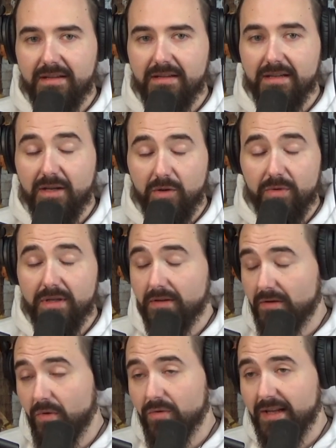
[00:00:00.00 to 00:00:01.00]

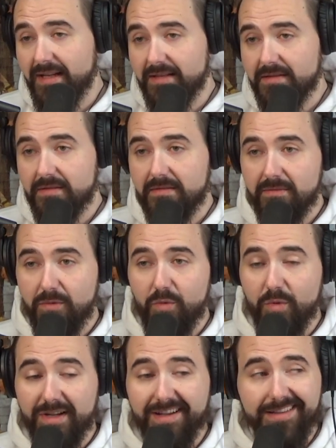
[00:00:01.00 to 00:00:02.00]
including old ladies who
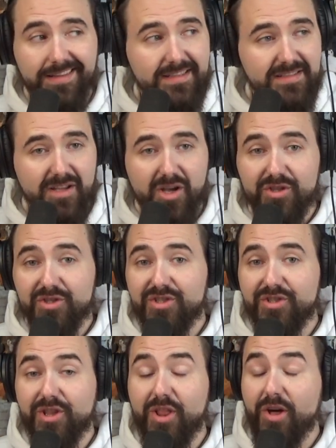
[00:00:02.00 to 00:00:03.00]
were gunless,
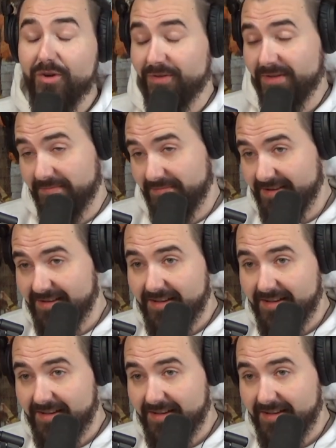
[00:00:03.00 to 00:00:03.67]
slaughtered them.